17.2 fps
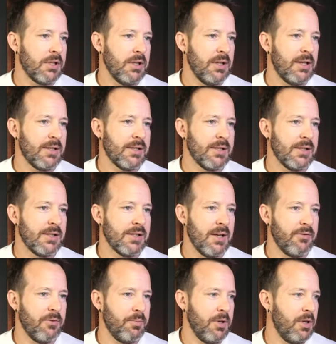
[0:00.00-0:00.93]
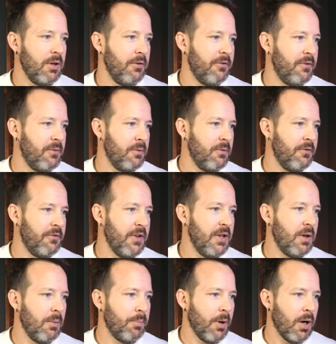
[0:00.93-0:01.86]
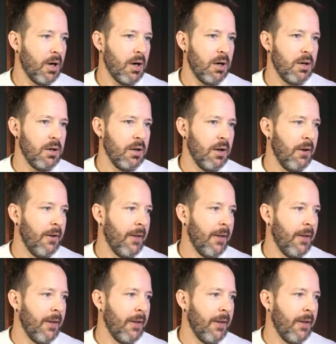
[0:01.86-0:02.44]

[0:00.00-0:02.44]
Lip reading: less than 7 feet of feet apart,